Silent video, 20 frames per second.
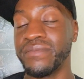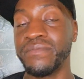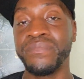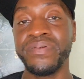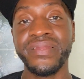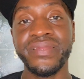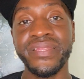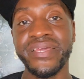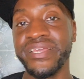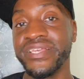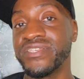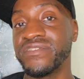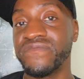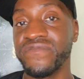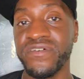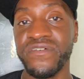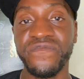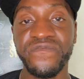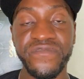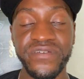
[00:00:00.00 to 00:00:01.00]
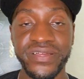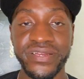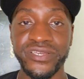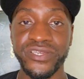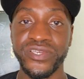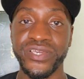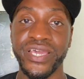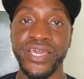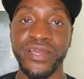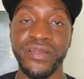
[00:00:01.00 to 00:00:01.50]
Please feel free to
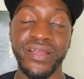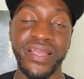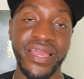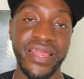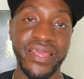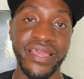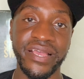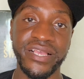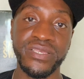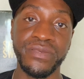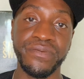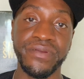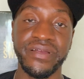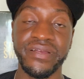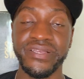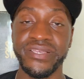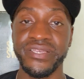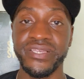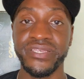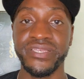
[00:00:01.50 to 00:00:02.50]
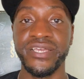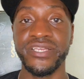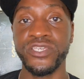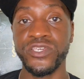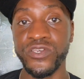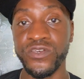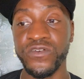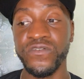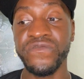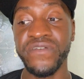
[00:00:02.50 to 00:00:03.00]
share any experiences
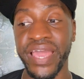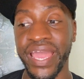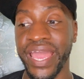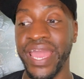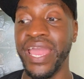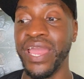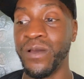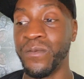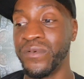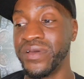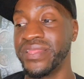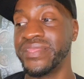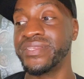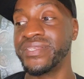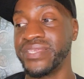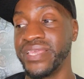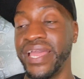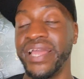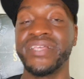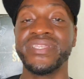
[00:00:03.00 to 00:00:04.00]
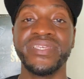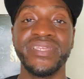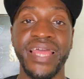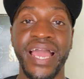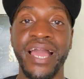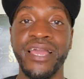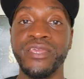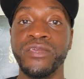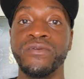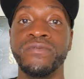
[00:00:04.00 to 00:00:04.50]
that you've had with sex and
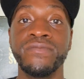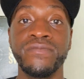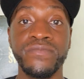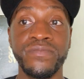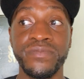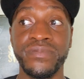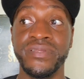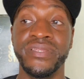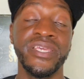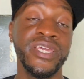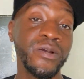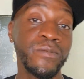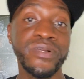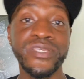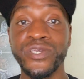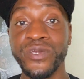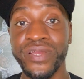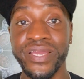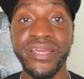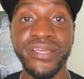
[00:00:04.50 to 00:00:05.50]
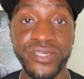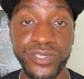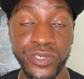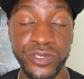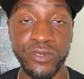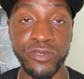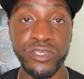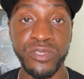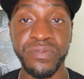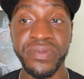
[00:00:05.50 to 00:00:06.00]
how you deal with your
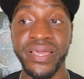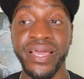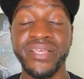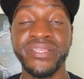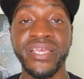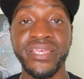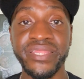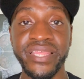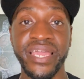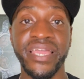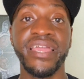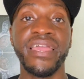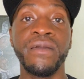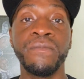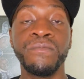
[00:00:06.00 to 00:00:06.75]
issues, because I think